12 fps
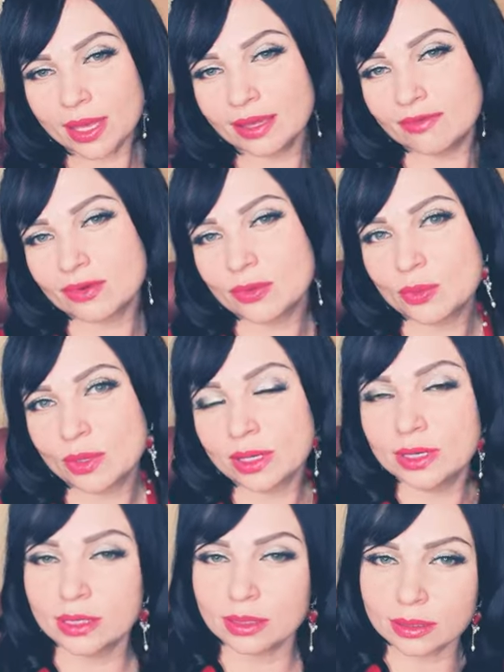
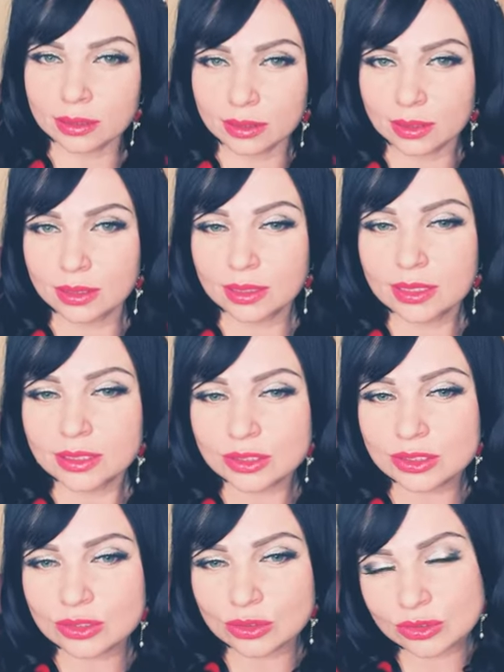everyone
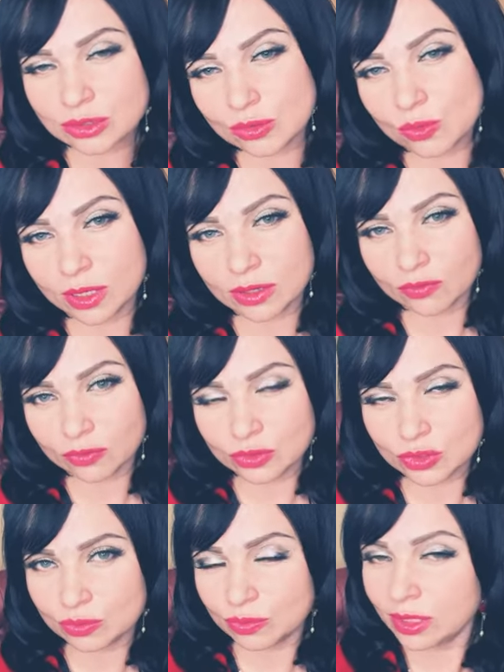so so wonderful
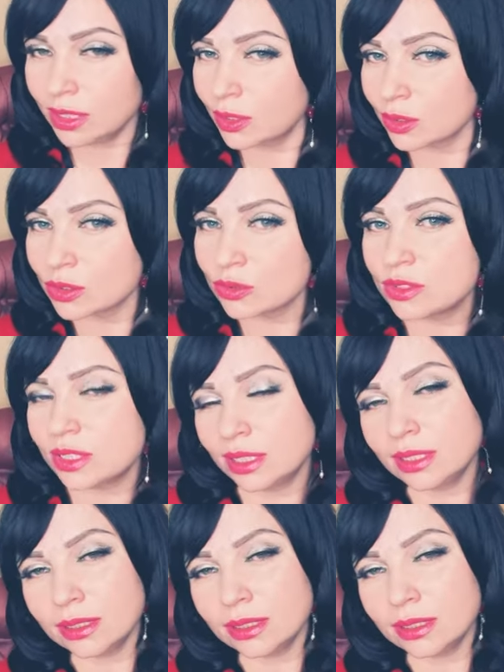to be here today